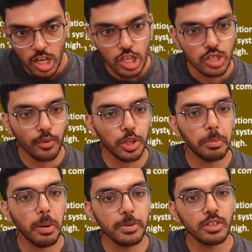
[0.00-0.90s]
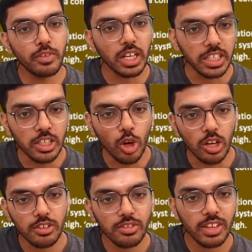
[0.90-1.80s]
So for the purpose of cutting
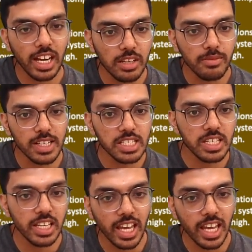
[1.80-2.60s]
costs and investing